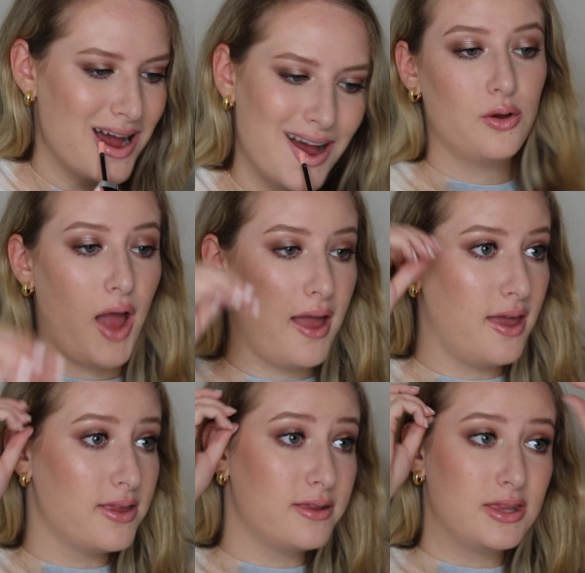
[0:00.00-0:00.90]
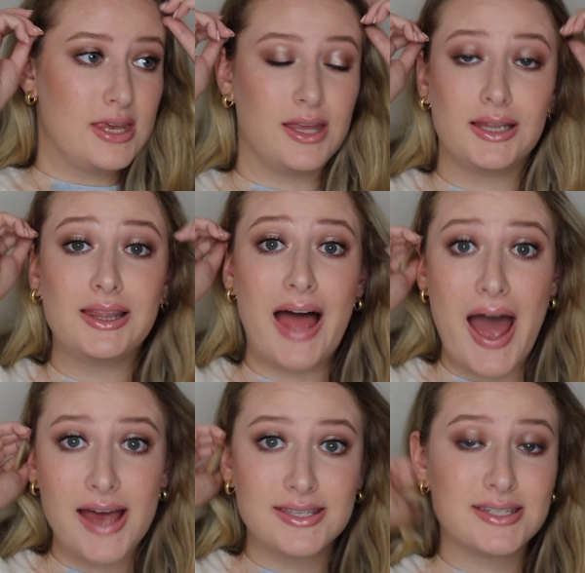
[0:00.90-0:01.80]
Okay, and then the
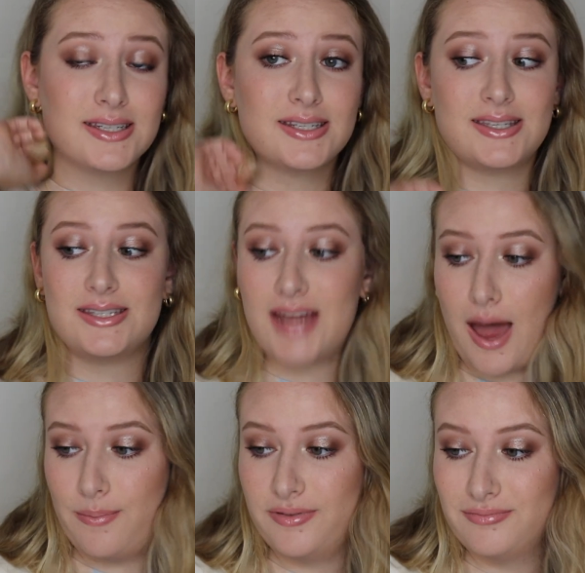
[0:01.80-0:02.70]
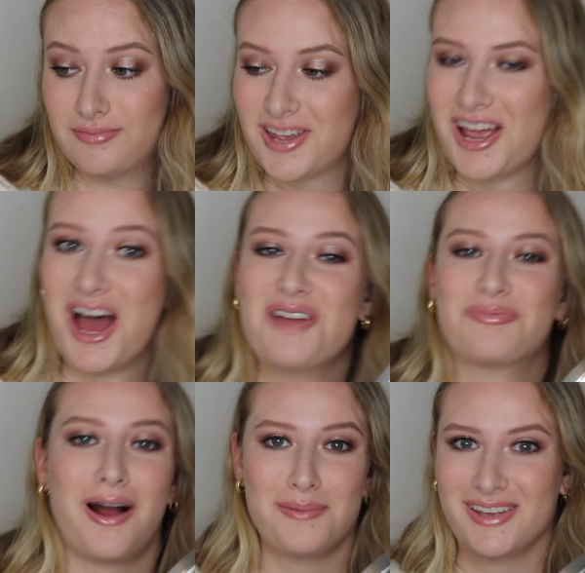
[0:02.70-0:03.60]
last step, I
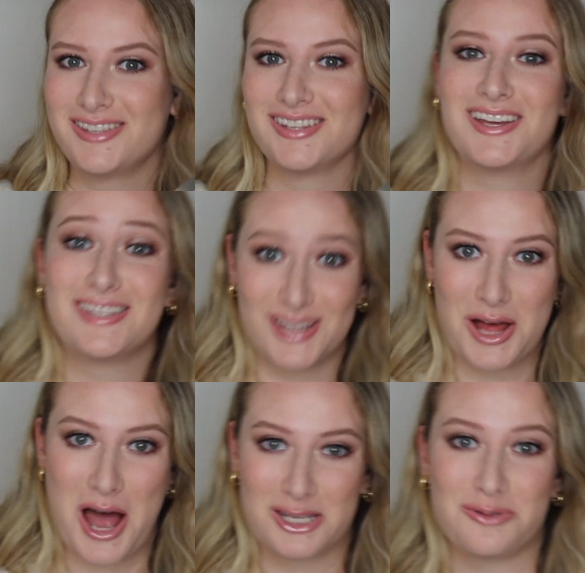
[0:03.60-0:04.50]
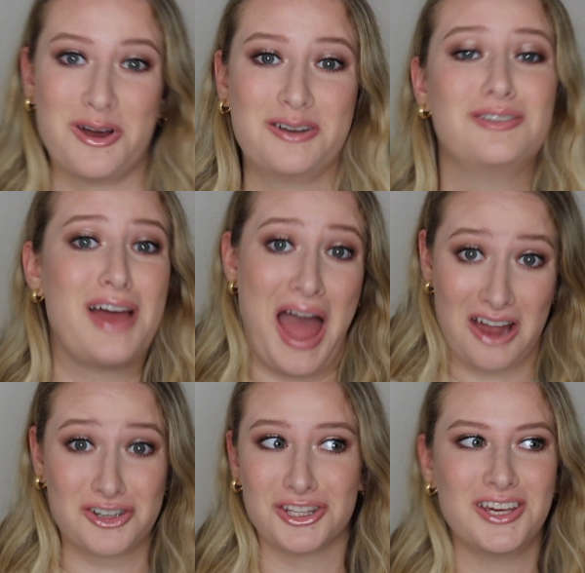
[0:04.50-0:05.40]
promise it's the last one
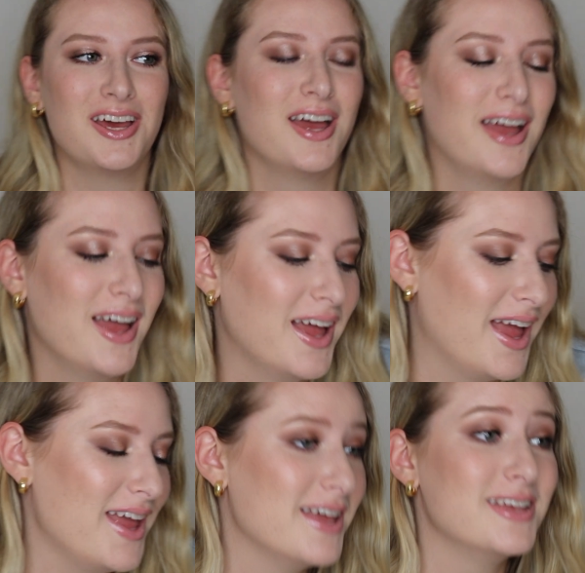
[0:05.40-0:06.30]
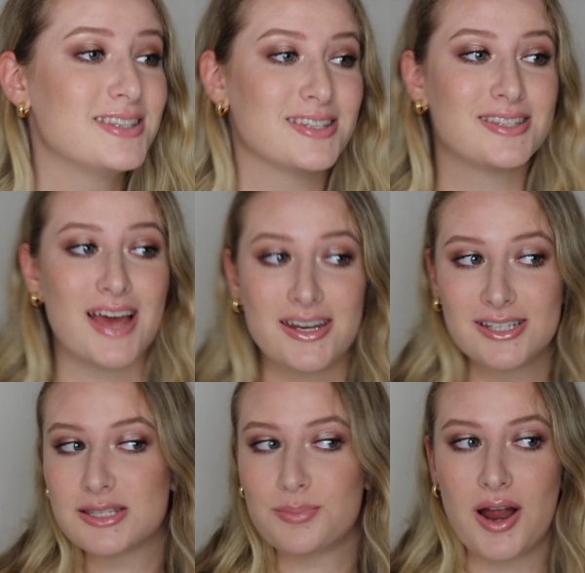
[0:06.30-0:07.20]
actually, is setting
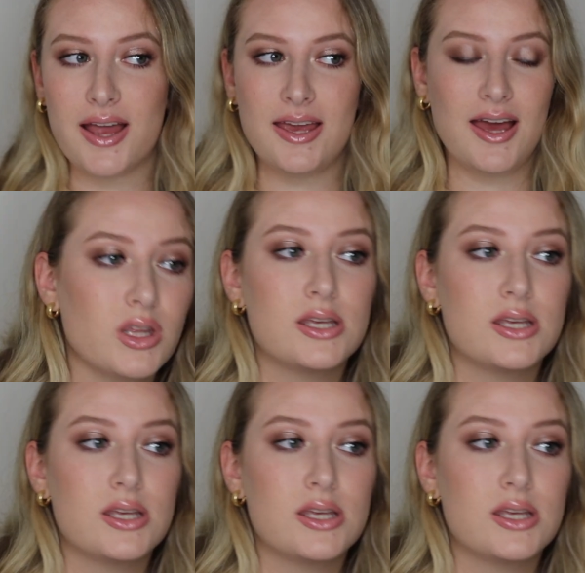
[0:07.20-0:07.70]
spray.